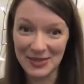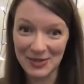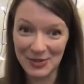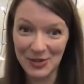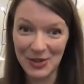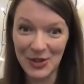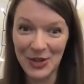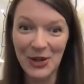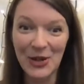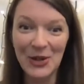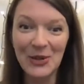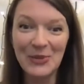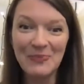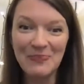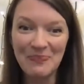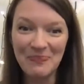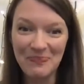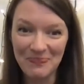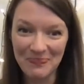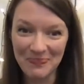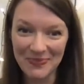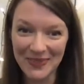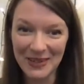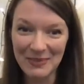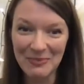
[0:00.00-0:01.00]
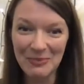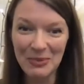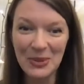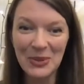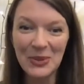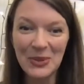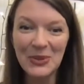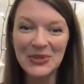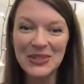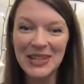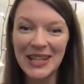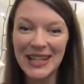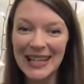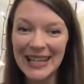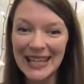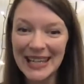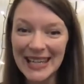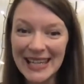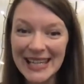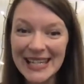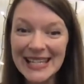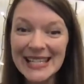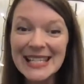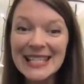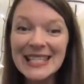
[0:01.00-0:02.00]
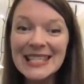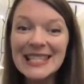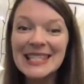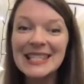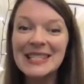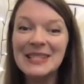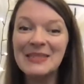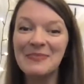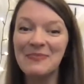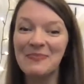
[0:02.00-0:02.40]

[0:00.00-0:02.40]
true. The border it's